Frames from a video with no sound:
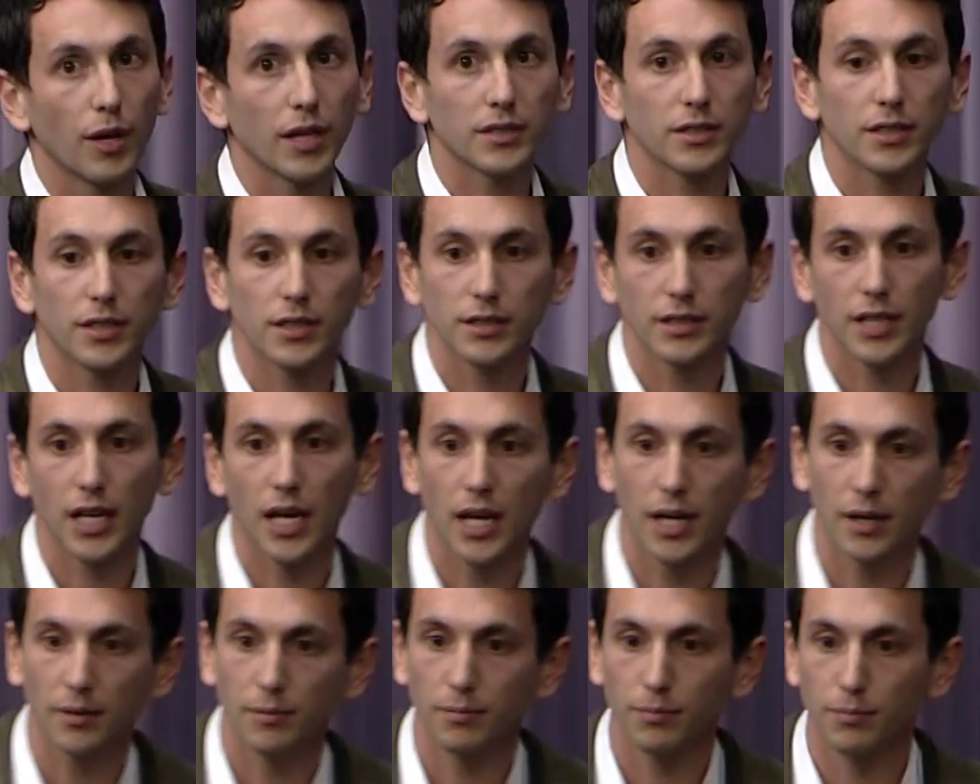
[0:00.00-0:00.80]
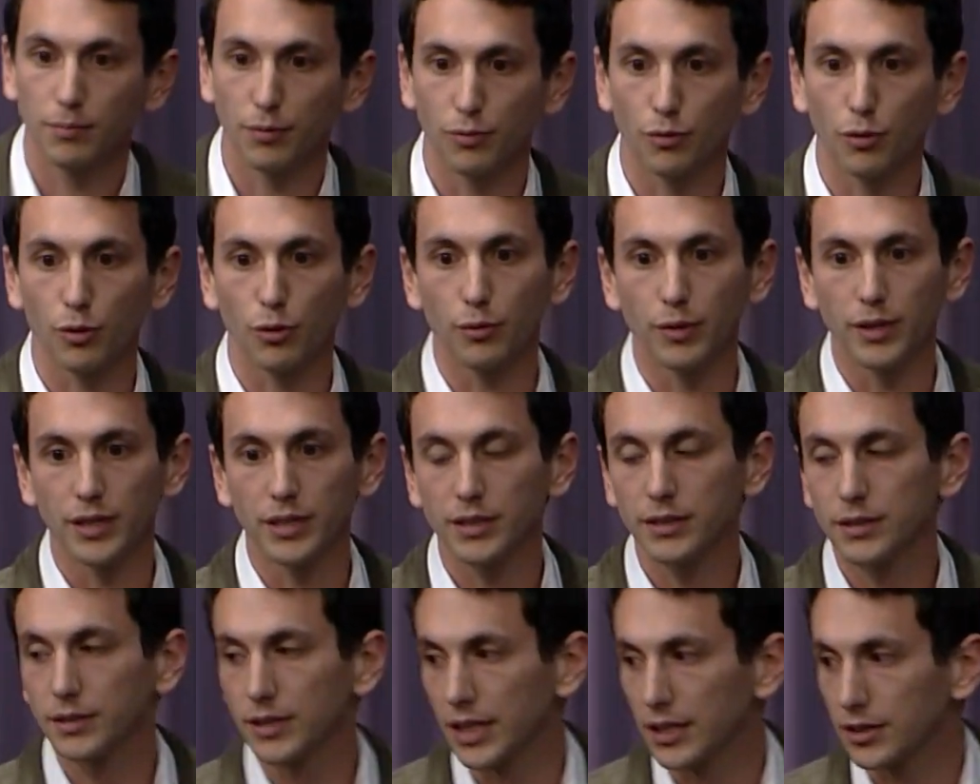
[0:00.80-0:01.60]
rest of the time, before we
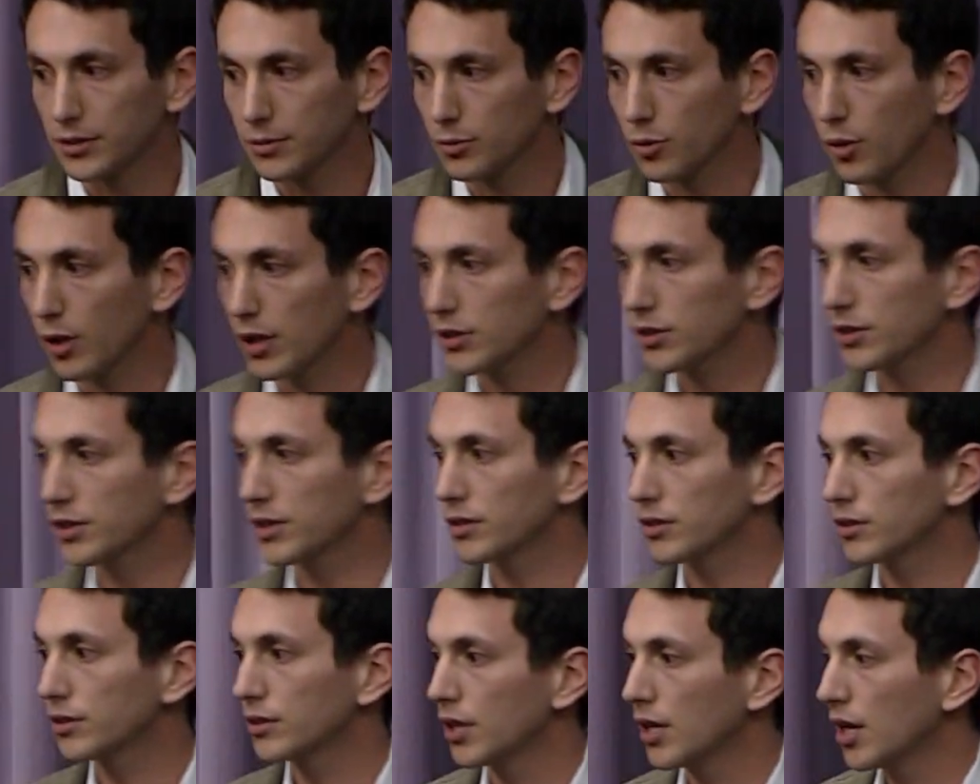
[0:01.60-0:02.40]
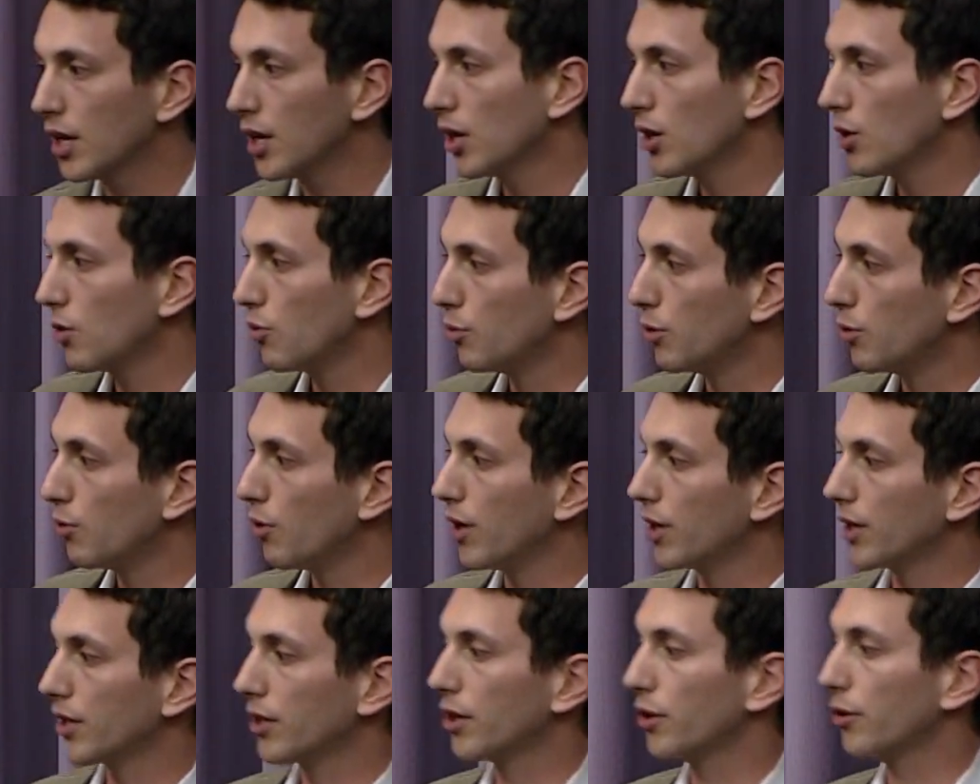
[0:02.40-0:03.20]
take some questions, we
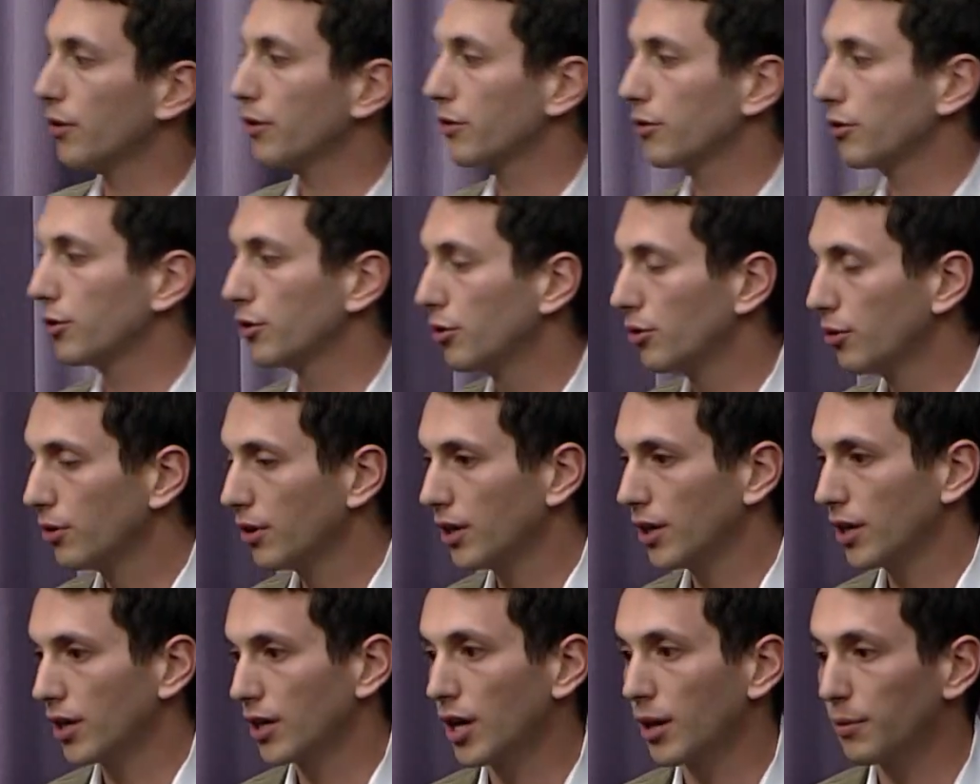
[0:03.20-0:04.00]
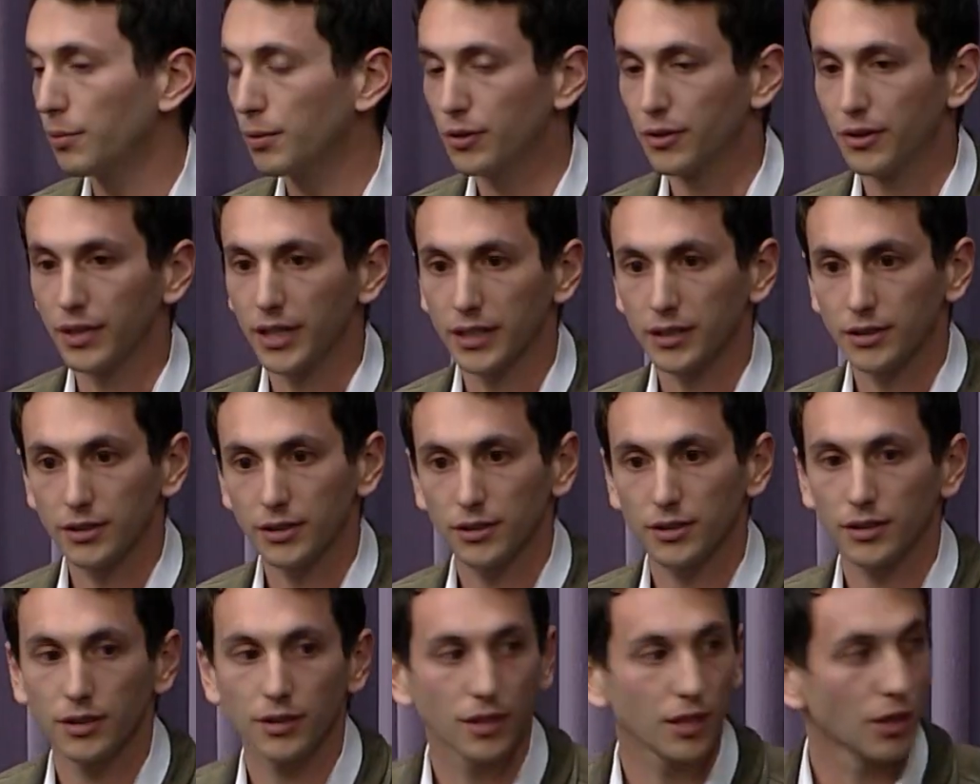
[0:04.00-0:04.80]
want to go through a couple of
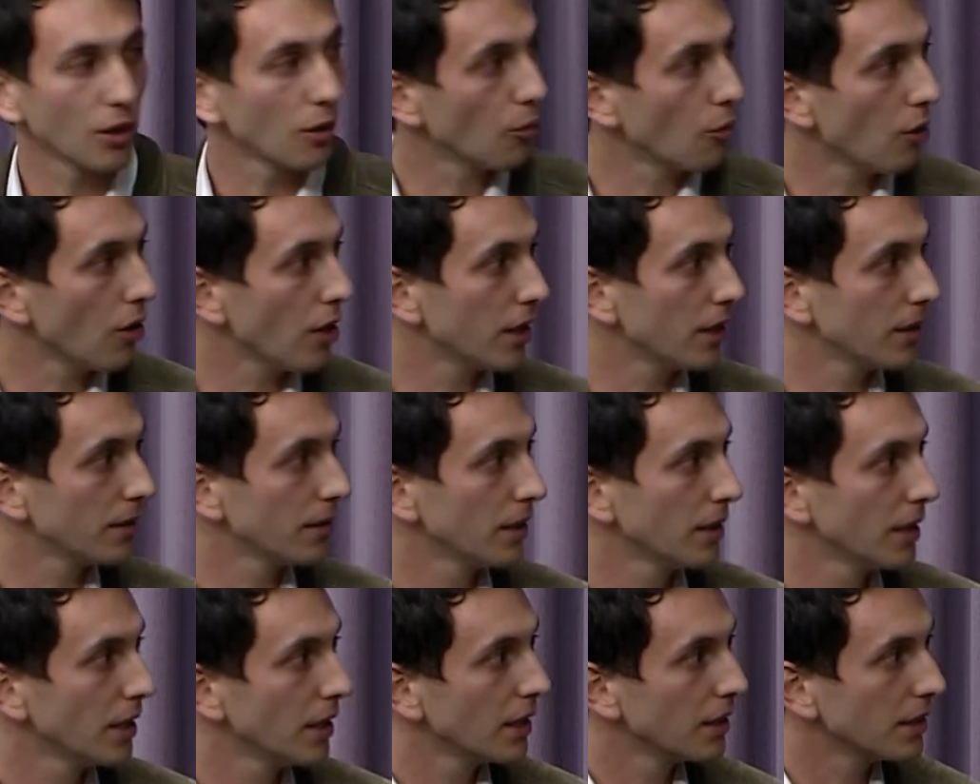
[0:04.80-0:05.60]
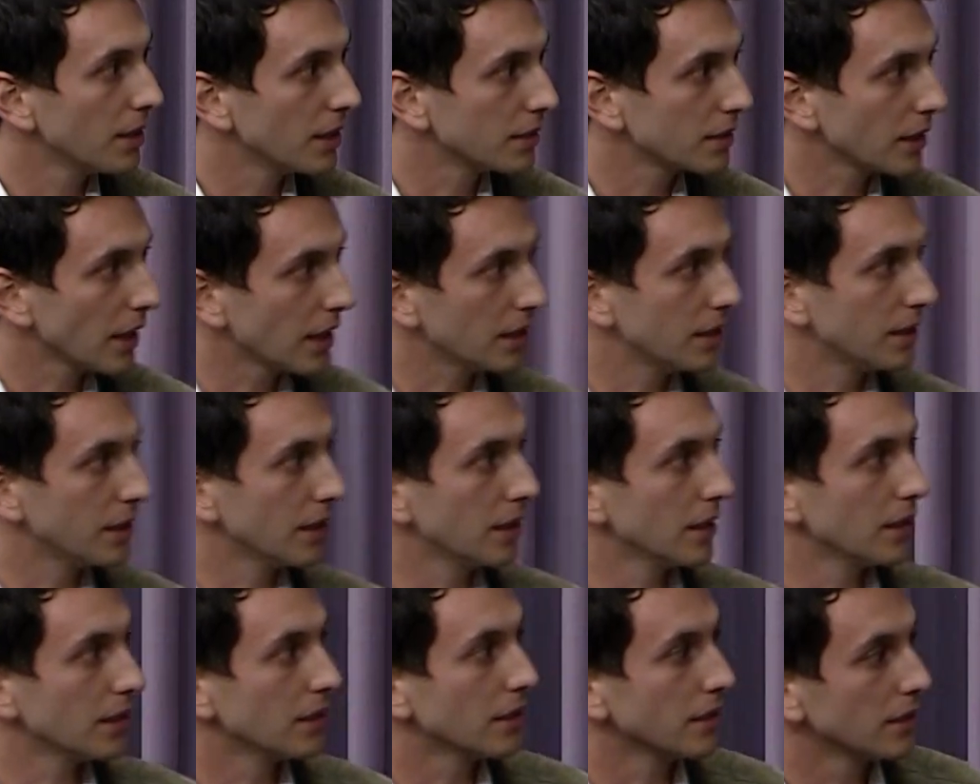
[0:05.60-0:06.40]
things. You know, one, this
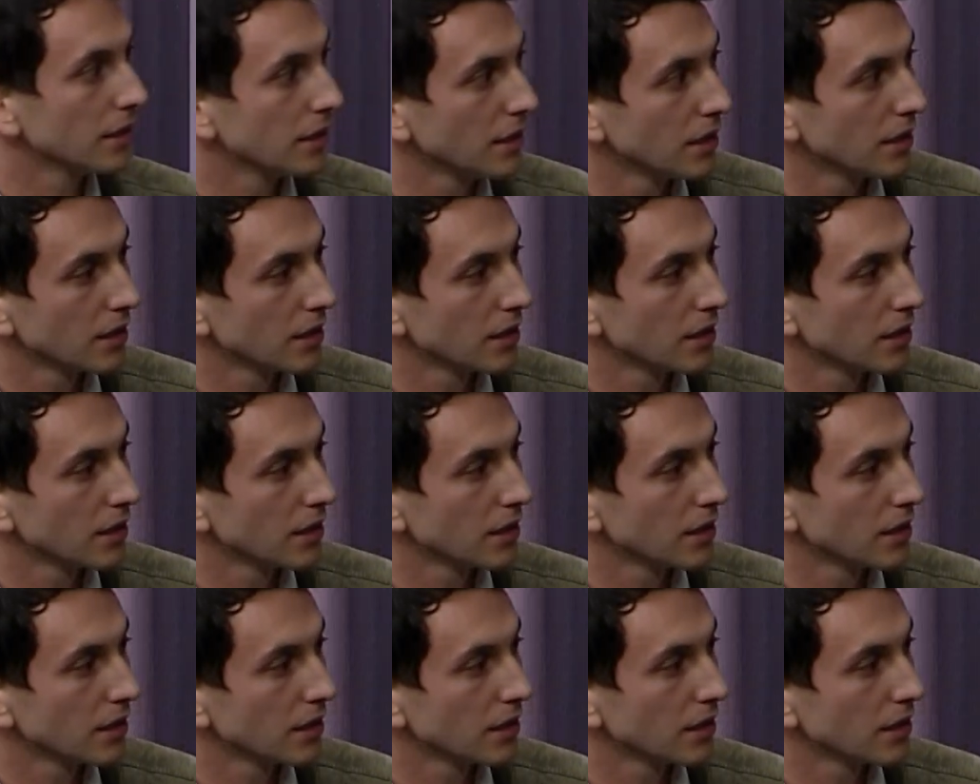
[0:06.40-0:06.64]
idea that